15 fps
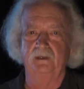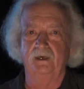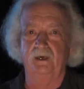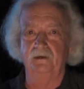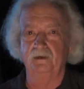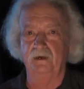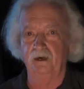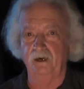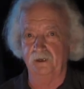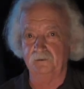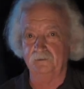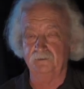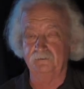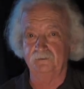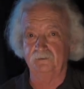and
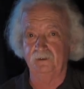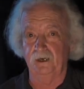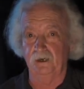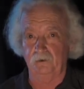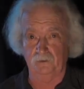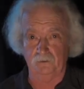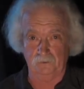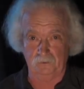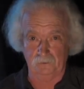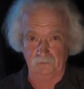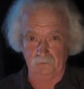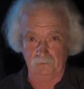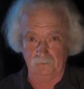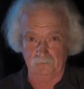not at her.